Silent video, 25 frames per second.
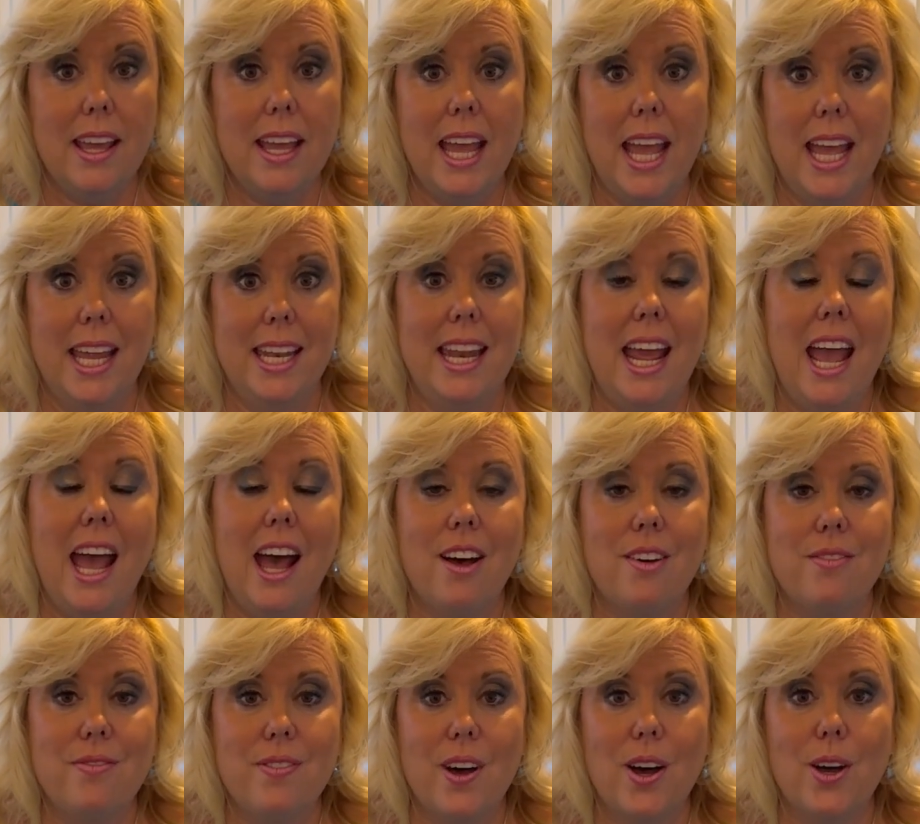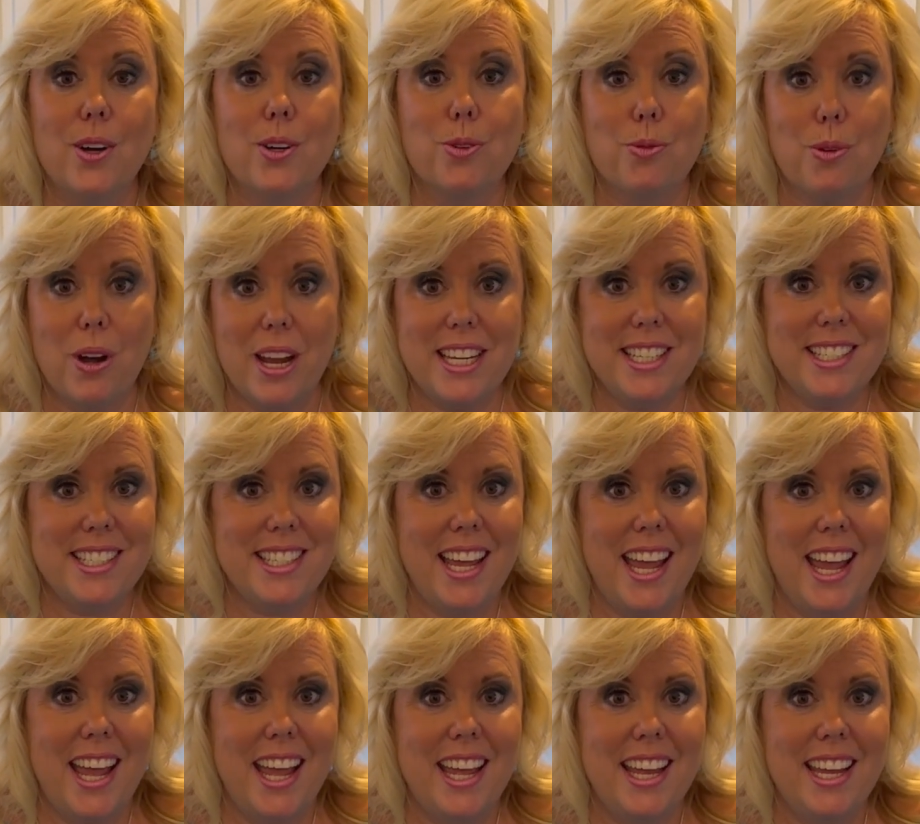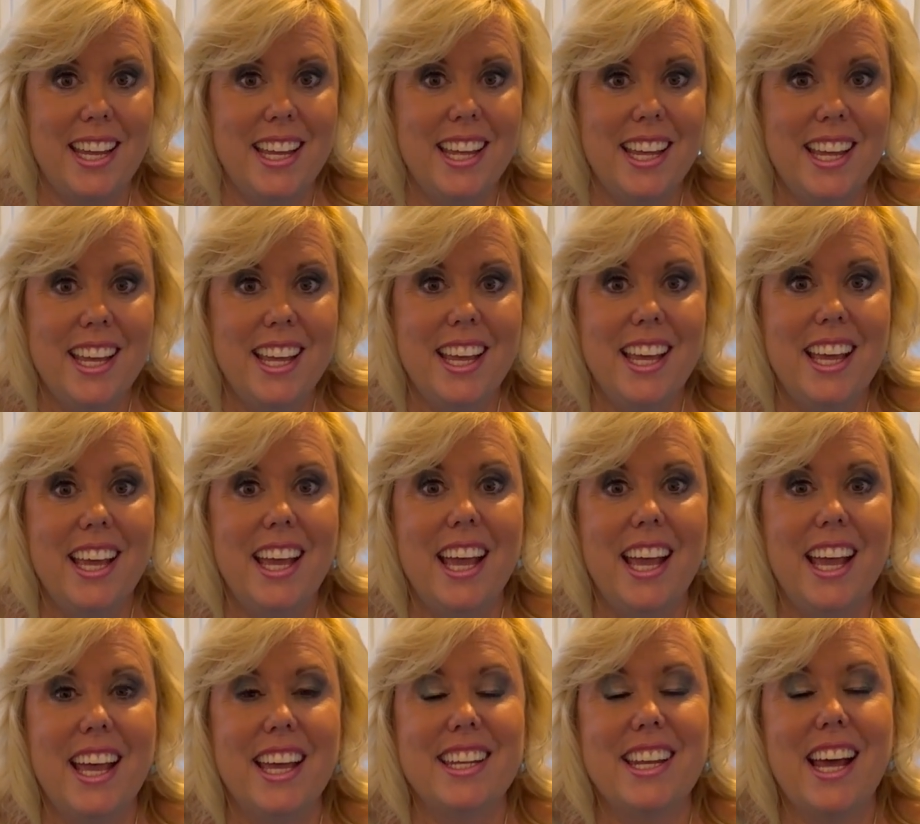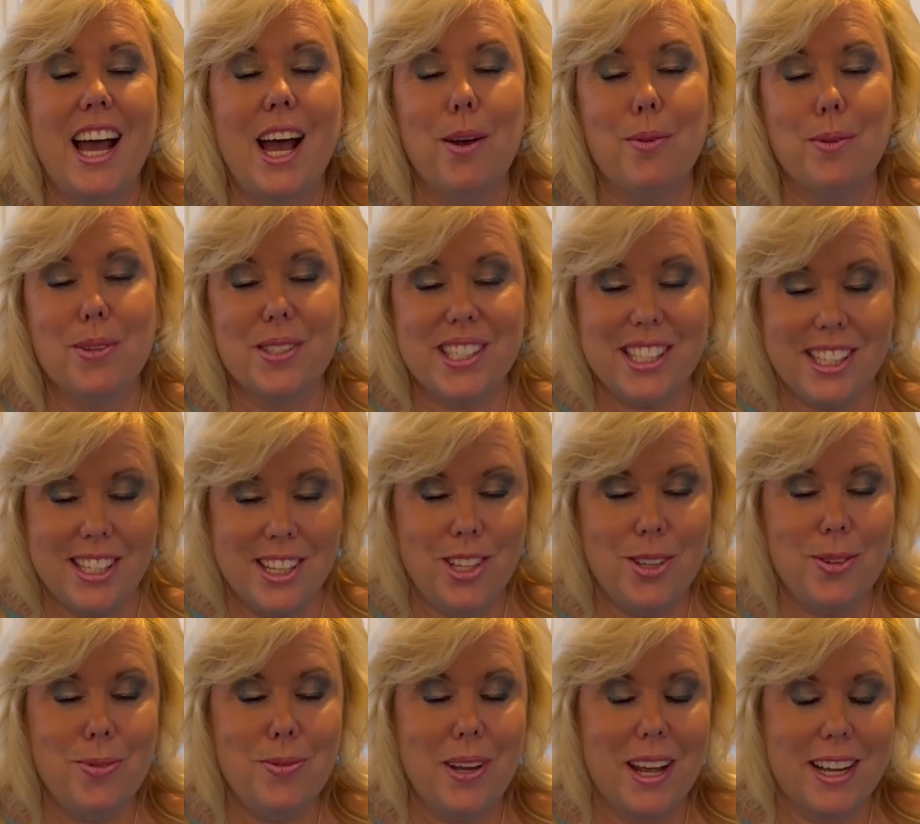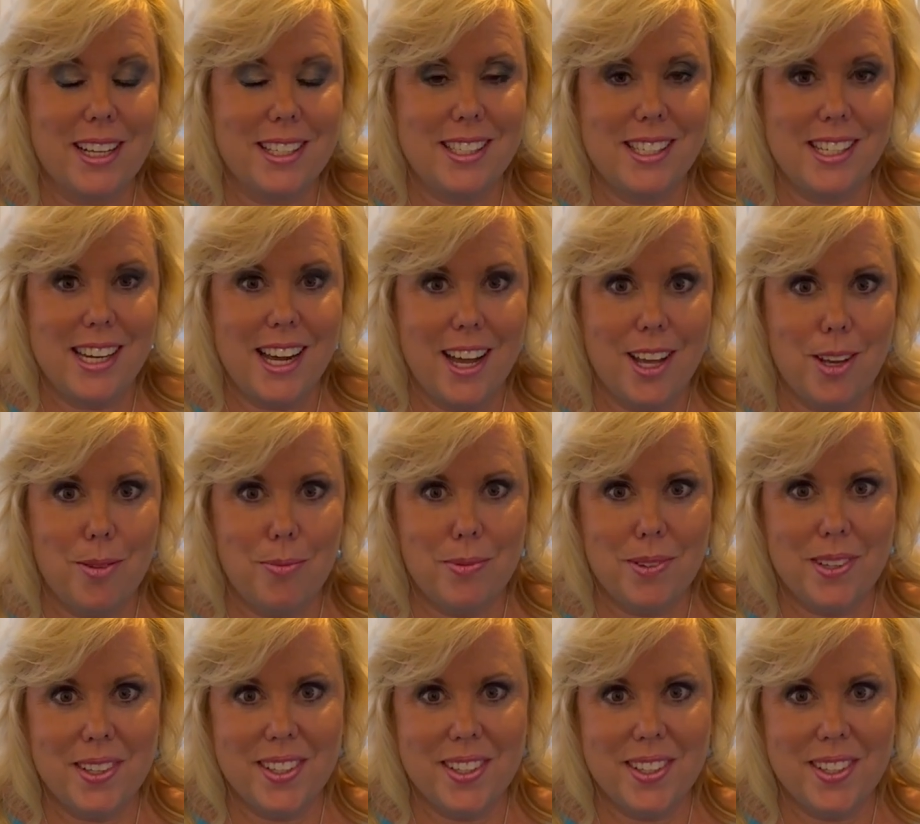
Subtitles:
And have a great day, and I will see you next time.